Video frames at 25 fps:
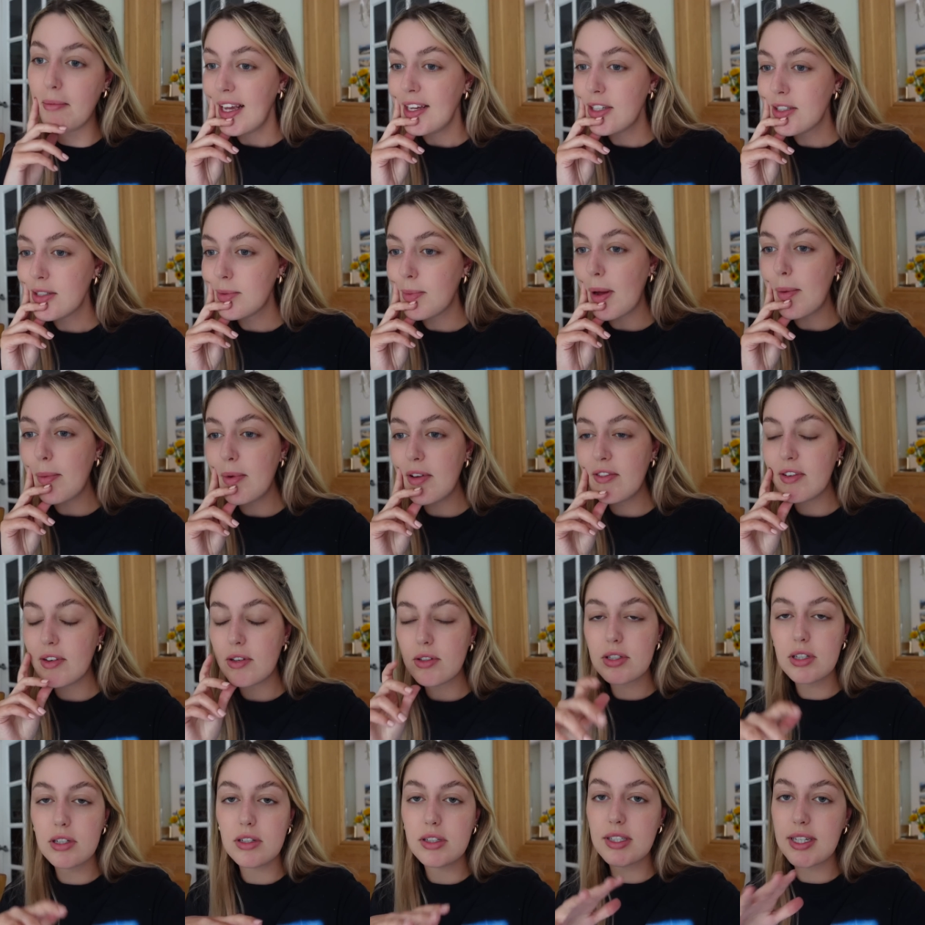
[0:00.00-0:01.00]
He just made me feel
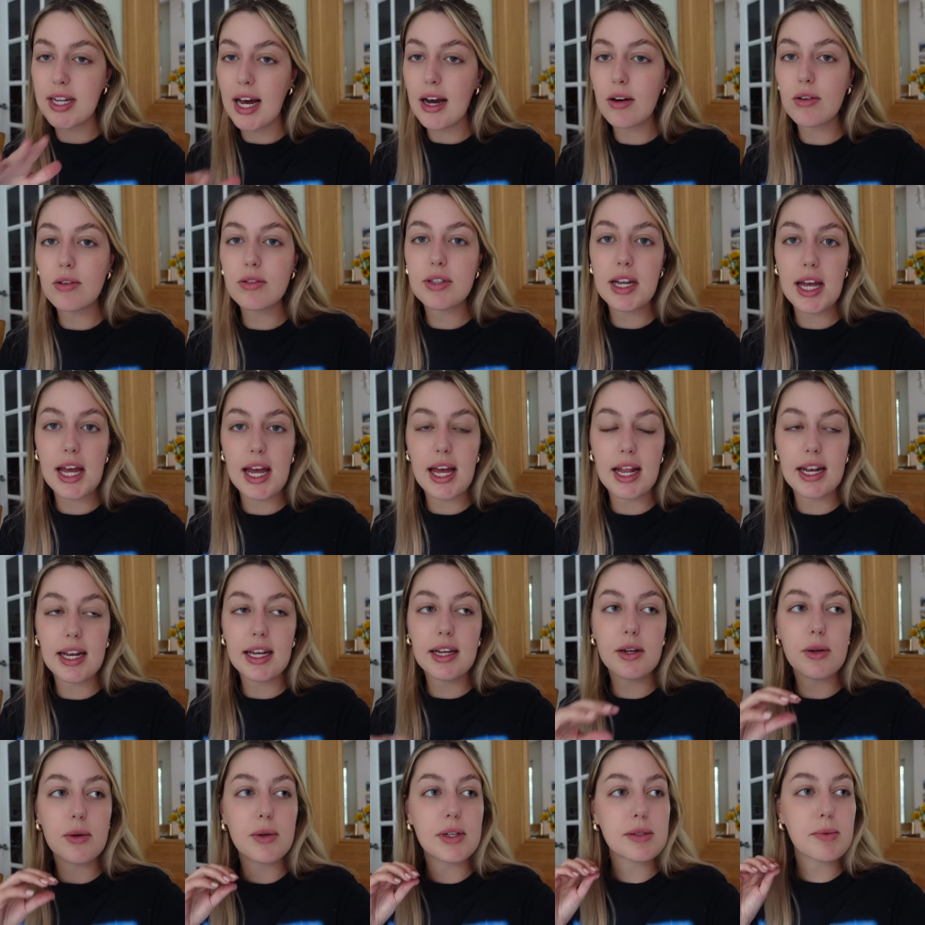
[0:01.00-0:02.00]
so settled in.
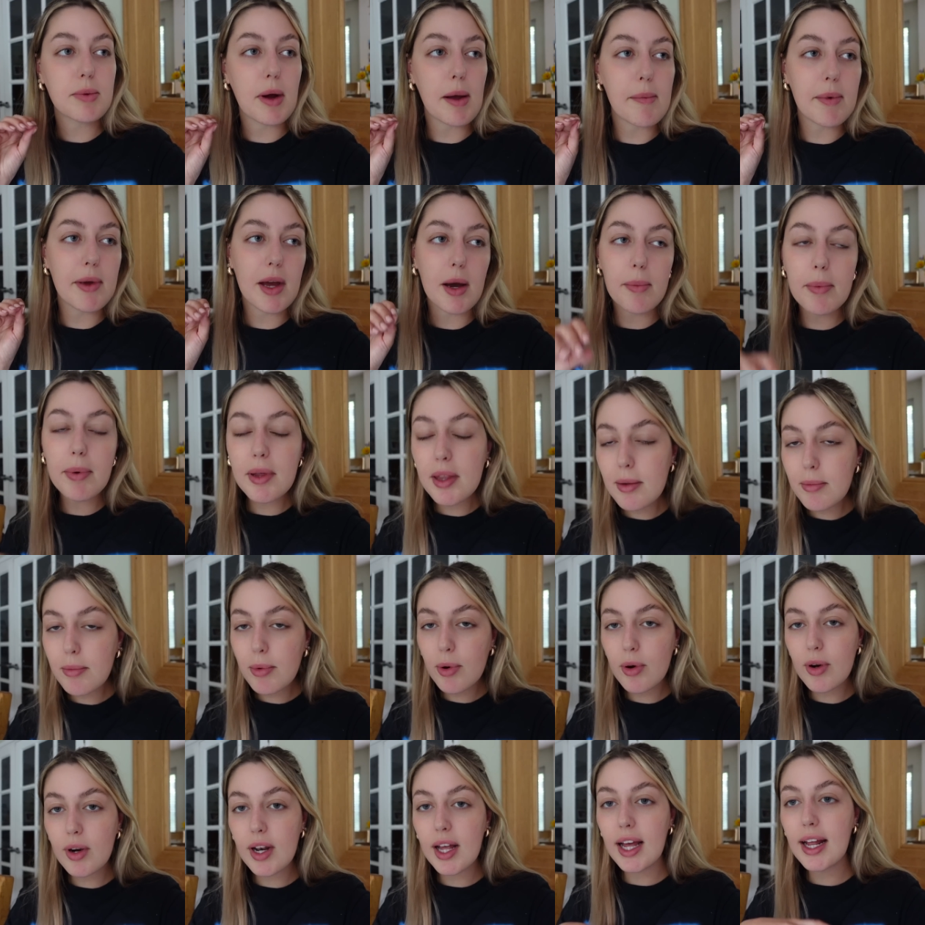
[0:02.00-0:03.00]
He'd always wake me up in the
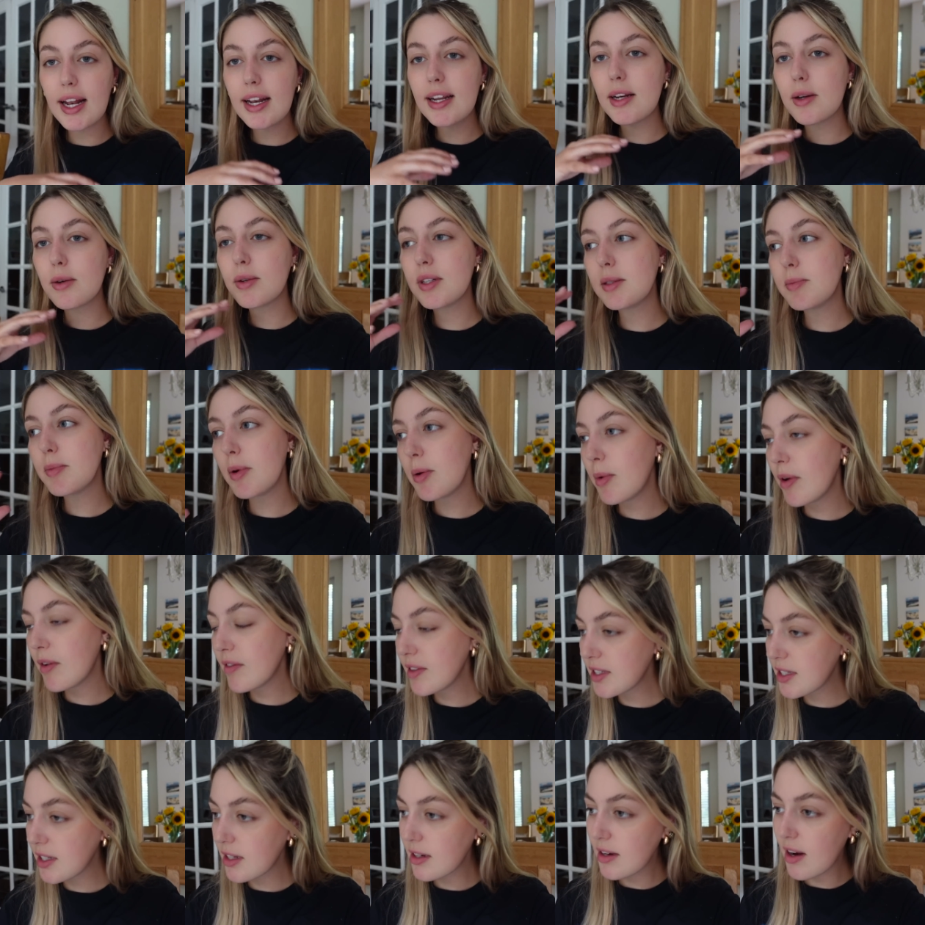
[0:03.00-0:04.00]
morning. He'd always be with
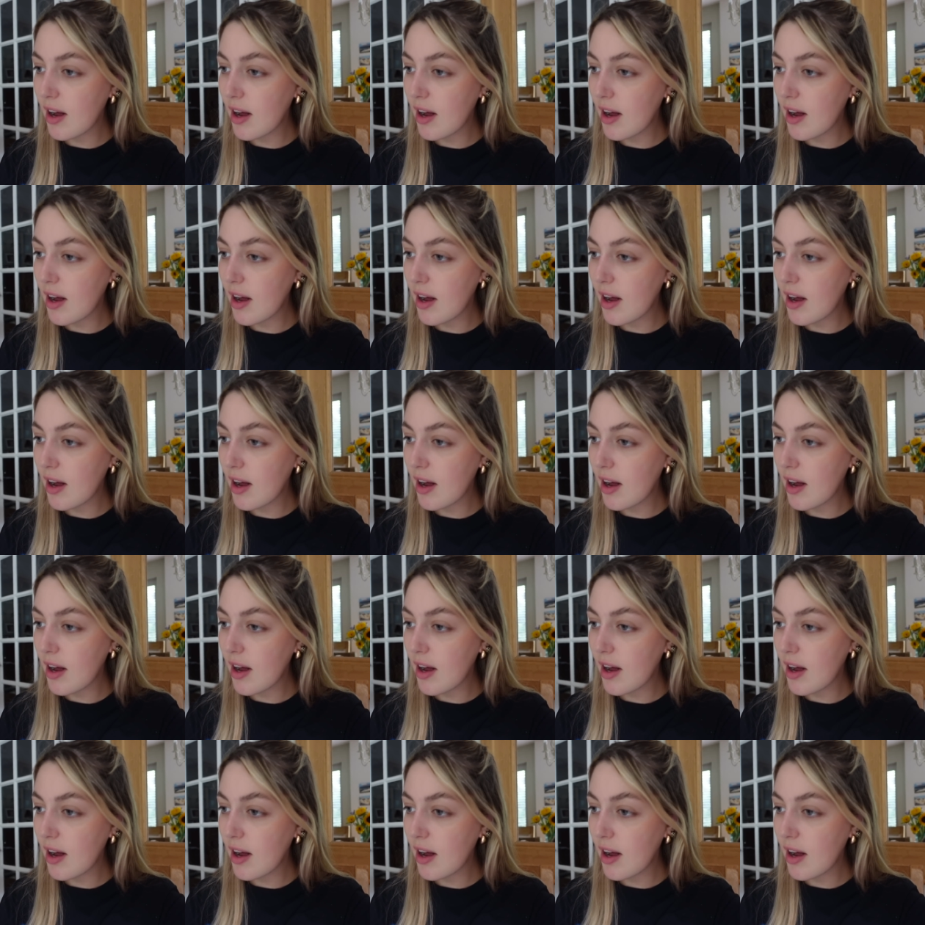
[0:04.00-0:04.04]
us at